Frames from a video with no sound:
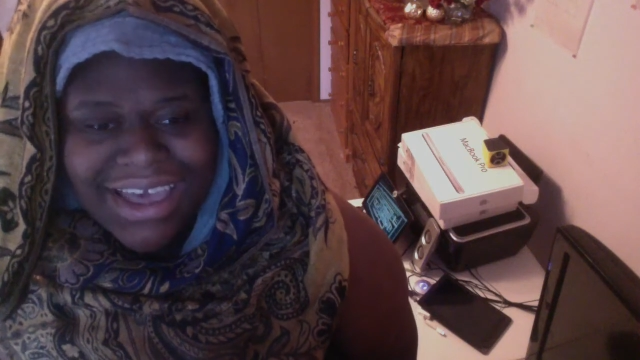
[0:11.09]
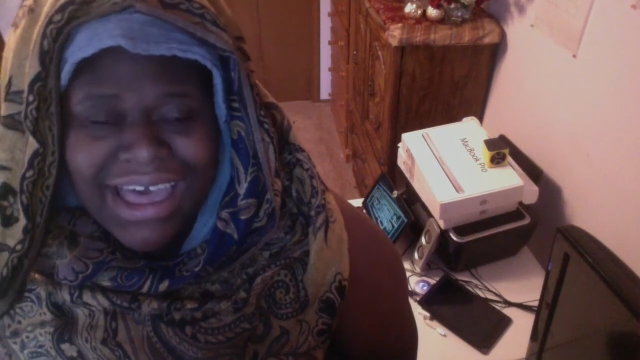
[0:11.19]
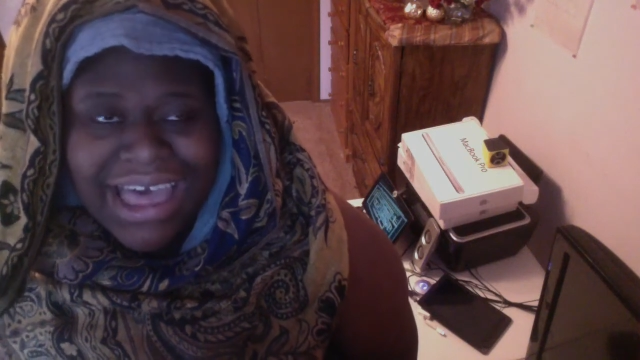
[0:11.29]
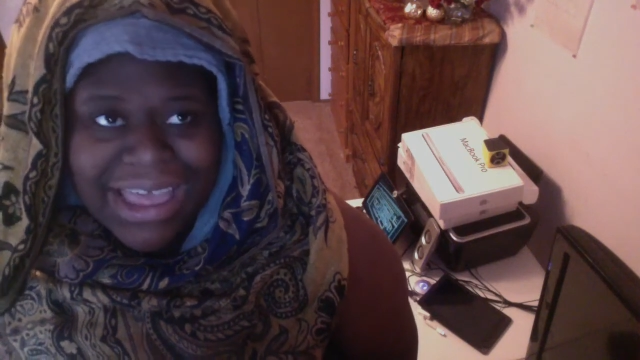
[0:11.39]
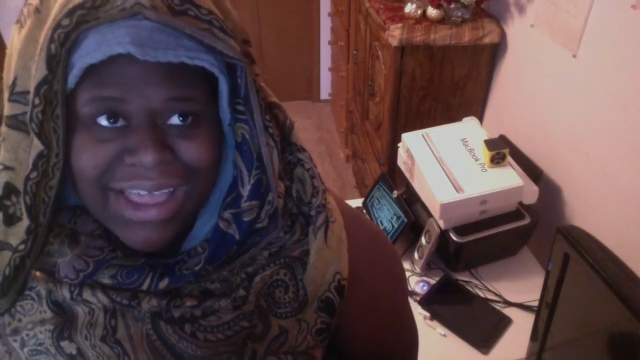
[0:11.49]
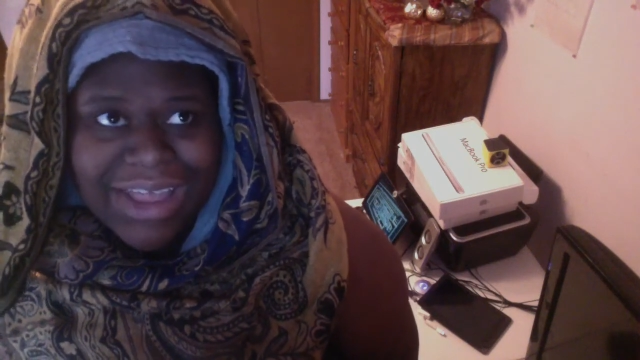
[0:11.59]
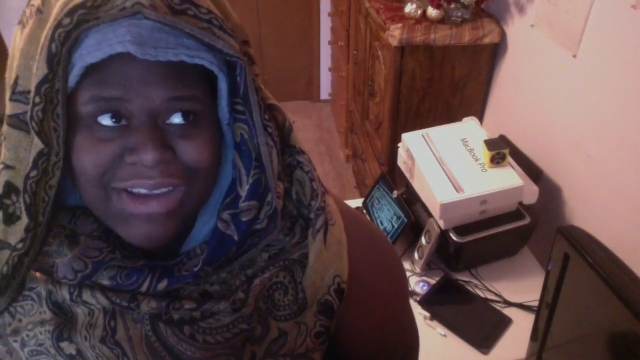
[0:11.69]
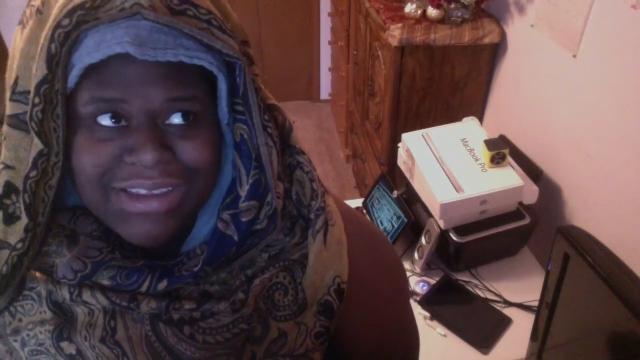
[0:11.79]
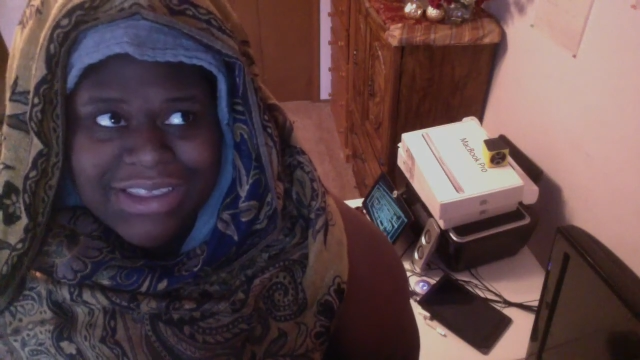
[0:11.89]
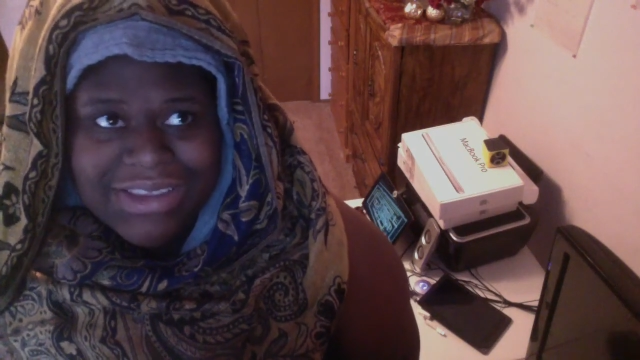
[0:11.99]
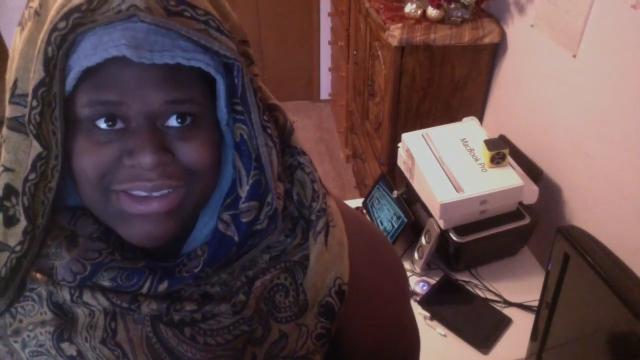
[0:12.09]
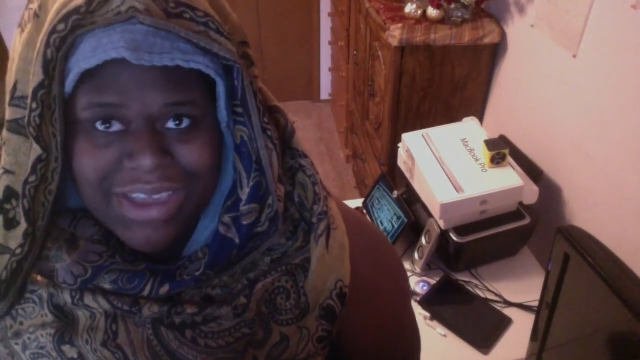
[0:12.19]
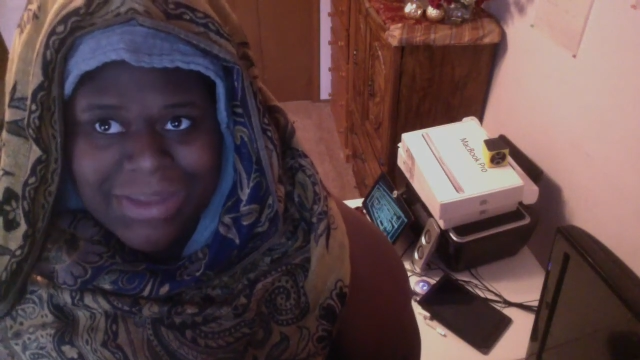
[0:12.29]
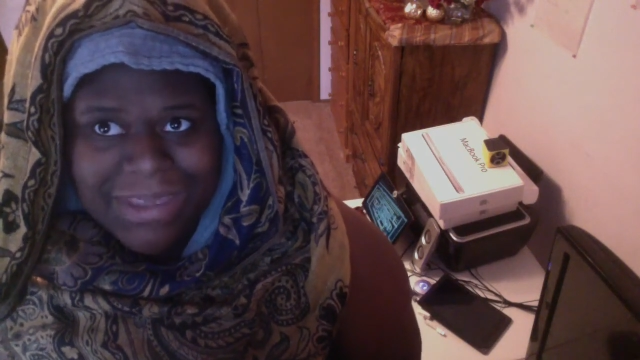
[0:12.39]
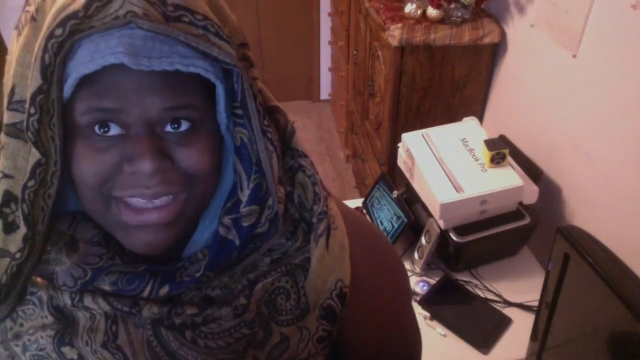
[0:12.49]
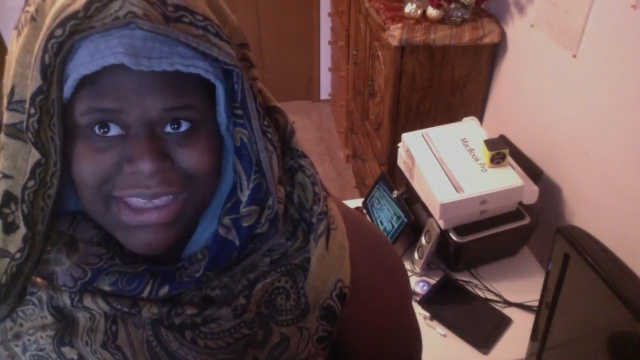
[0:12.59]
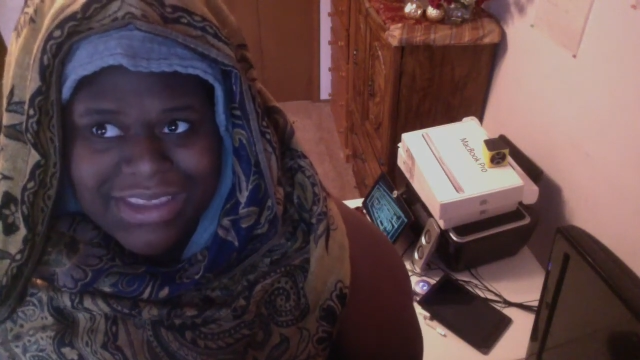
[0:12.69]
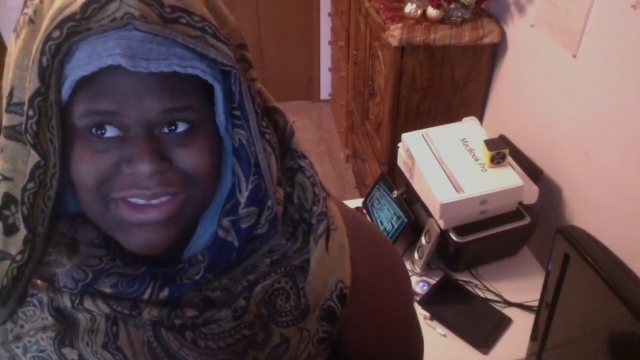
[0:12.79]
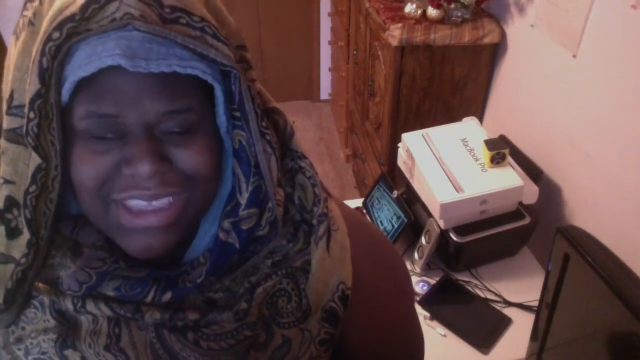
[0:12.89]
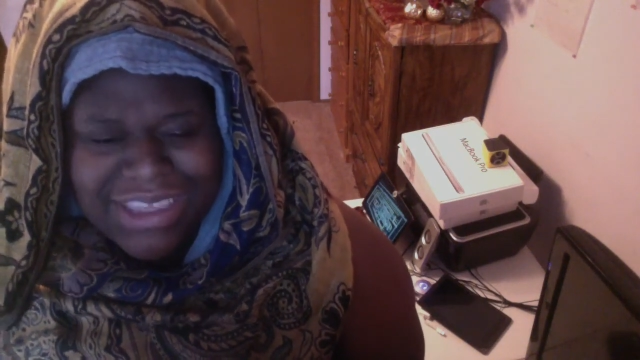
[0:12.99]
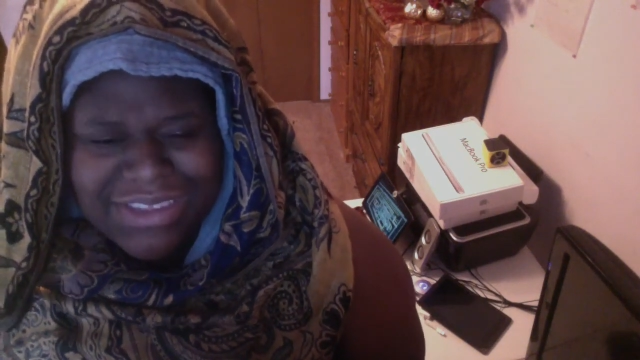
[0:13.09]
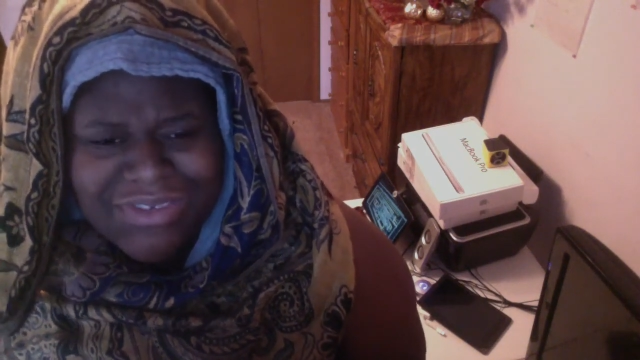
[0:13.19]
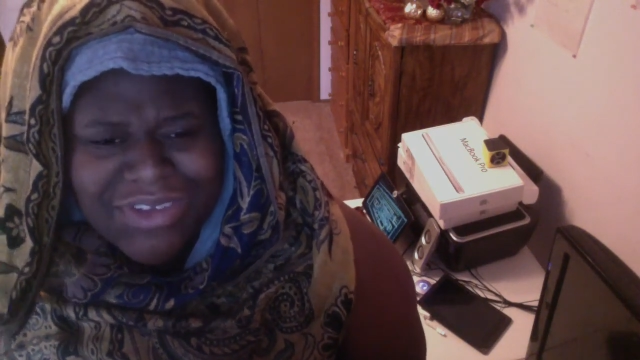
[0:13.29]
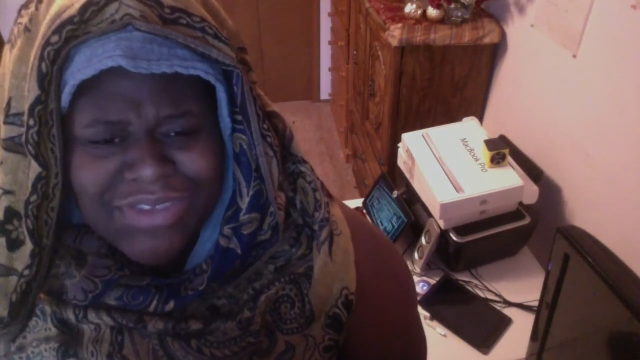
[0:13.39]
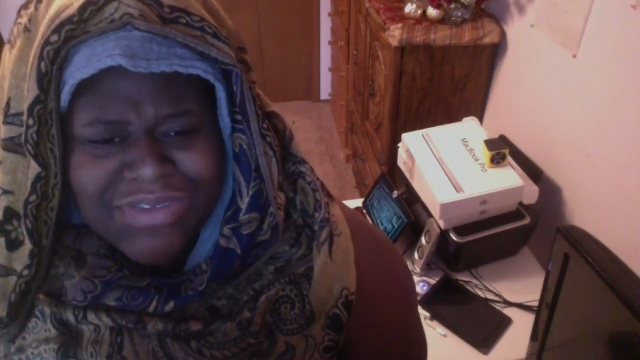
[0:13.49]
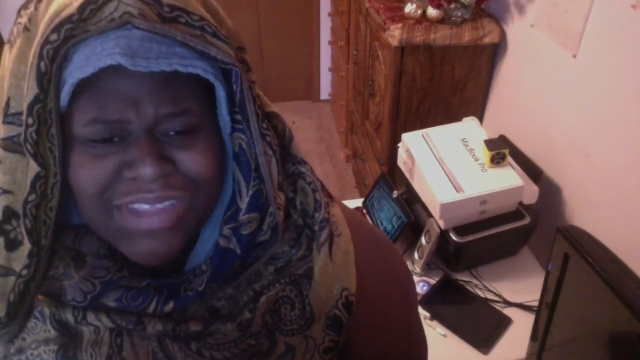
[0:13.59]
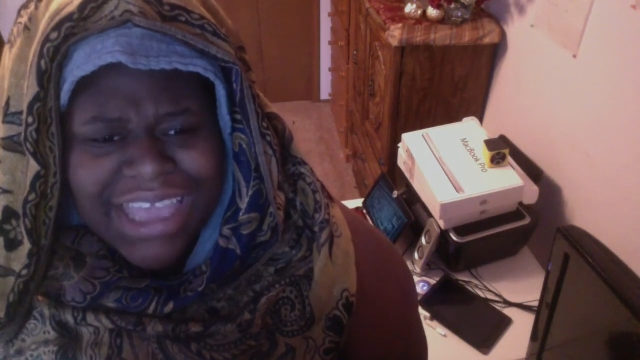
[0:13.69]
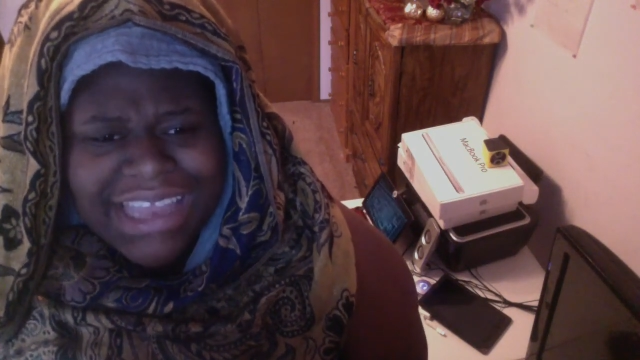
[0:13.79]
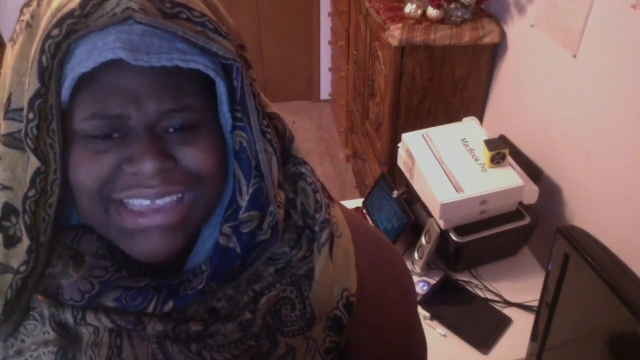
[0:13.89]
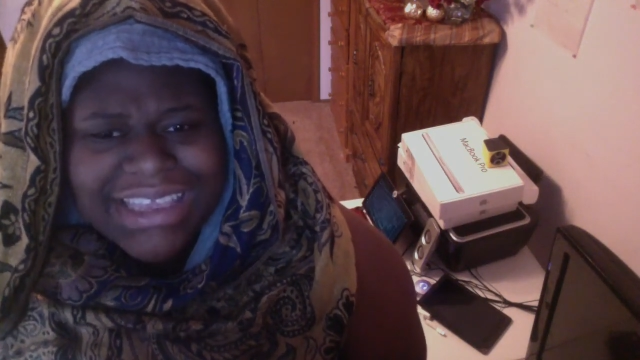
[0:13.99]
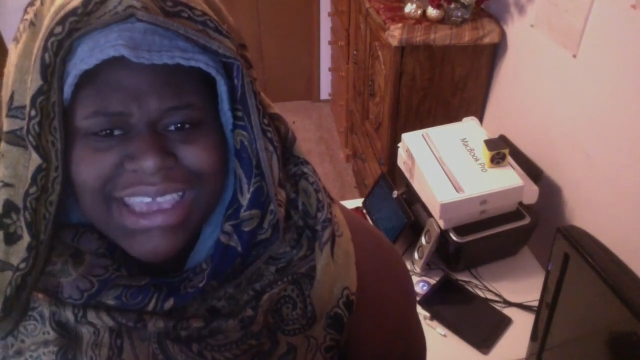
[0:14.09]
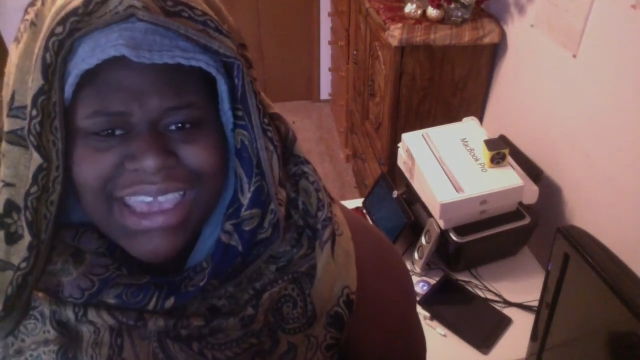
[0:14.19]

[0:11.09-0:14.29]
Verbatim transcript: I call her Sunshine because she is full of light